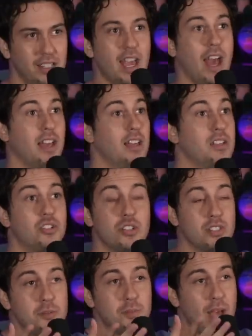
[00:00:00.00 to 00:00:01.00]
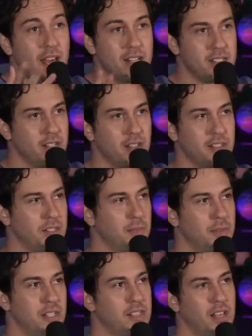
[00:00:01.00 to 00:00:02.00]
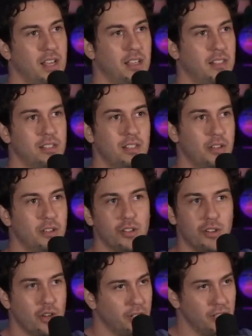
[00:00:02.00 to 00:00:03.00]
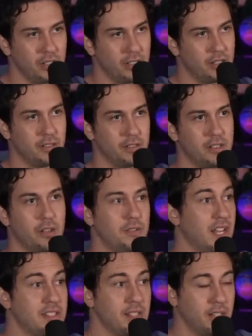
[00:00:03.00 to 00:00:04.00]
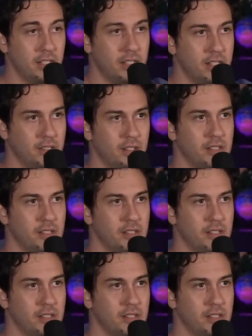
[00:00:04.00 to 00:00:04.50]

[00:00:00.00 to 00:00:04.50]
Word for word: Yeah, it's just as bad as hearing somebody saying, you know, you're no good, or you know, that's not good either.